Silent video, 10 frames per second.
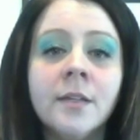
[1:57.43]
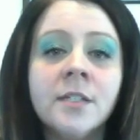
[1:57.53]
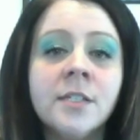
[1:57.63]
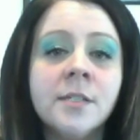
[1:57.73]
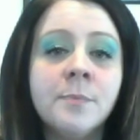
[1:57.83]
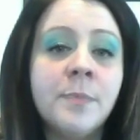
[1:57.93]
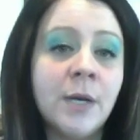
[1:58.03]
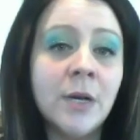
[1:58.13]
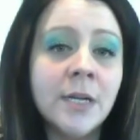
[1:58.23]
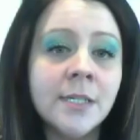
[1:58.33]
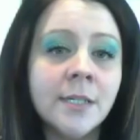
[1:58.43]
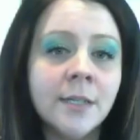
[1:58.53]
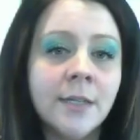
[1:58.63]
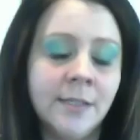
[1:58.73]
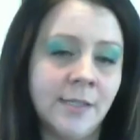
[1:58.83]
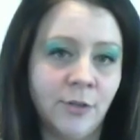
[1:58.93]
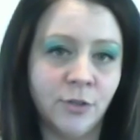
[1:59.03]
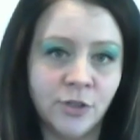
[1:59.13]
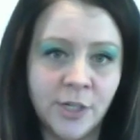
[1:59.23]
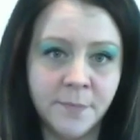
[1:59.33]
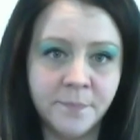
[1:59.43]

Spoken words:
spirit is energy.